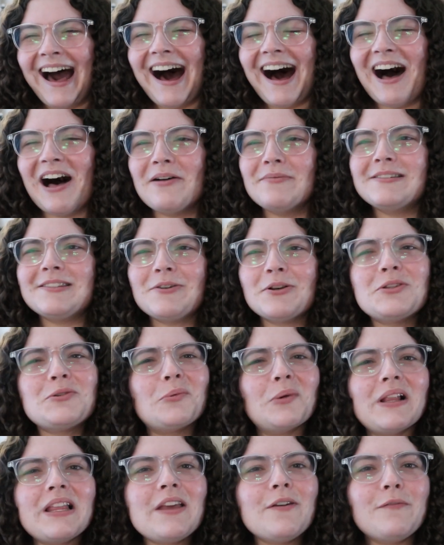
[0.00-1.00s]
So it's
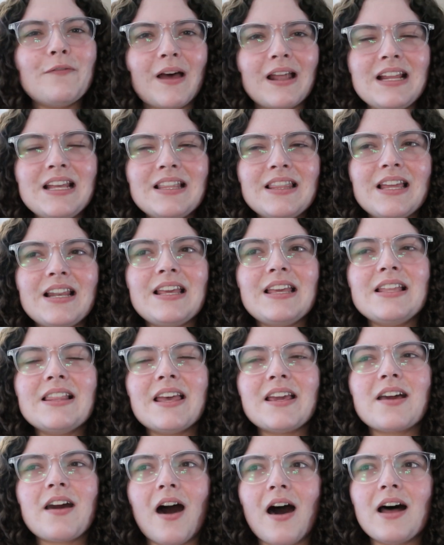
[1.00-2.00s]
really funny that he
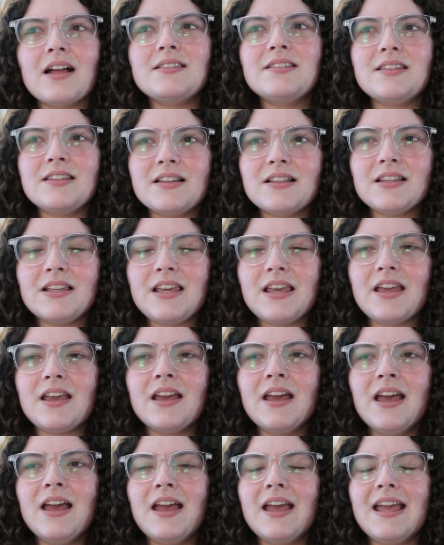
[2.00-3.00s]
like constantly
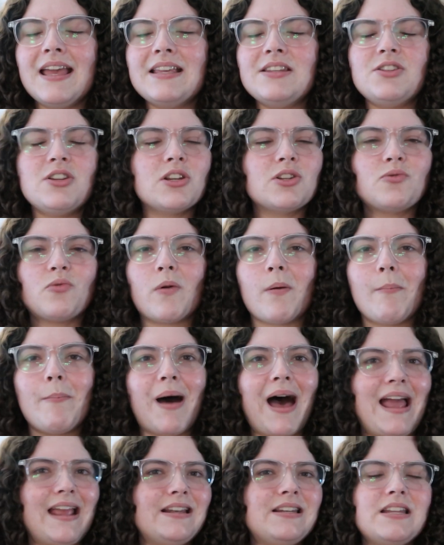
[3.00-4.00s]
is just
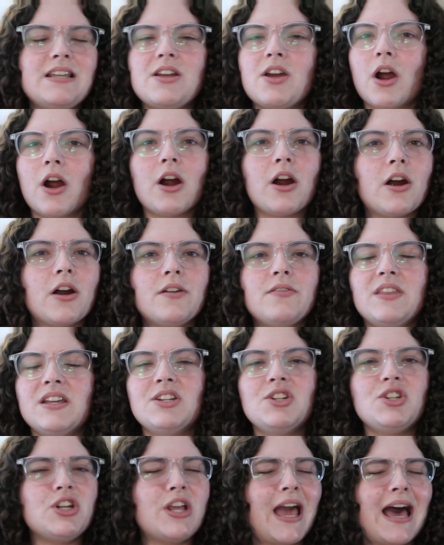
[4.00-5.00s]
reminding her
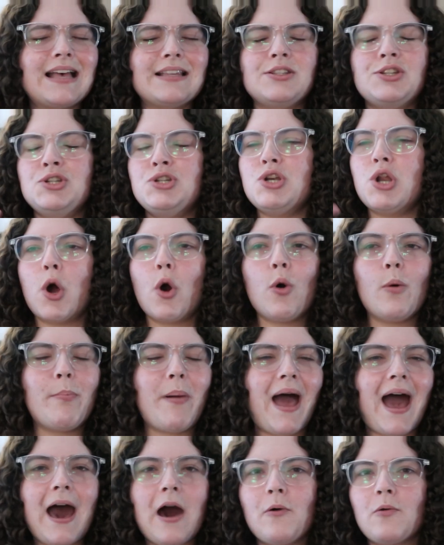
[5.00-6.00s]
that she has no
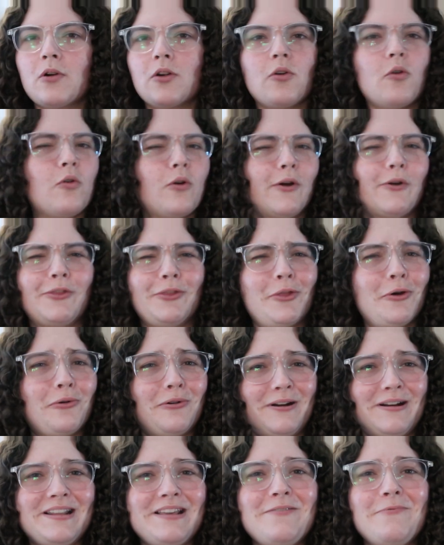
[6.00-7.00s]
power or
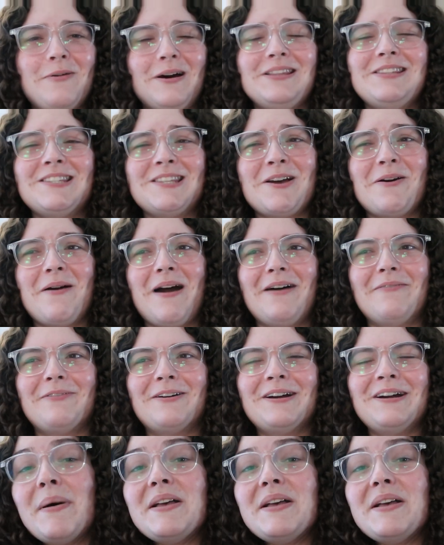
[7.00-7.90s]
authority whatsoever.